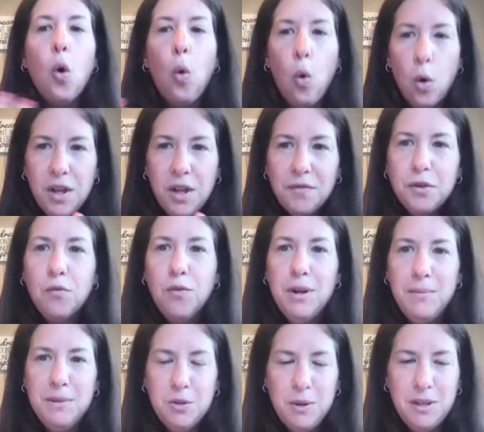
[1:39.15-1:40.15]
or do you have to
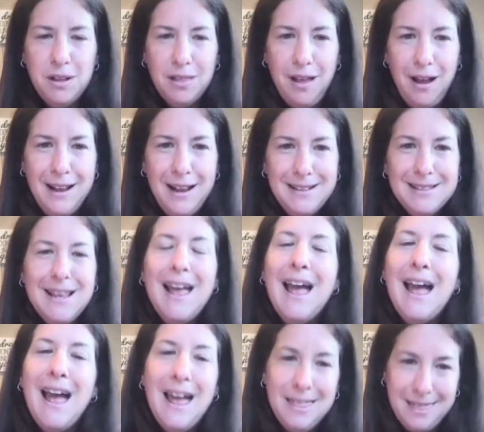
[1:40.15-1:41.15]
read between the lines
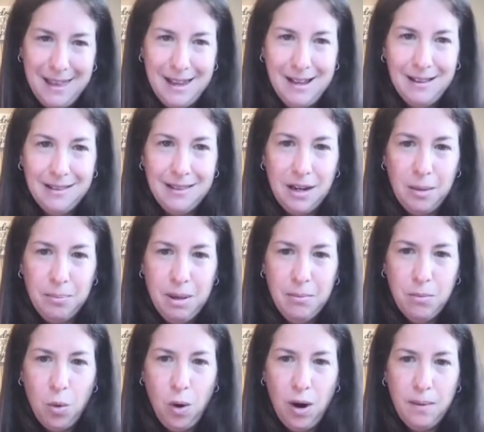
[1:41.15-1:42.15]
and think a little
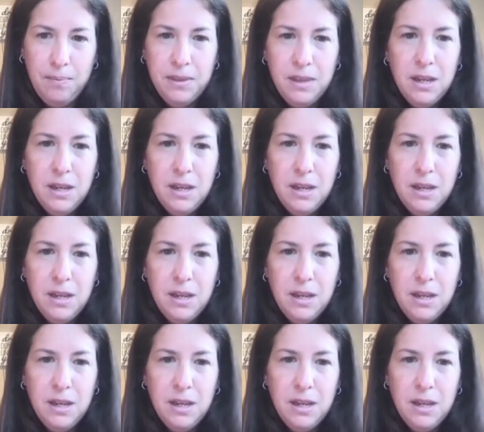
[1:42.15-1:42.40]
bit more?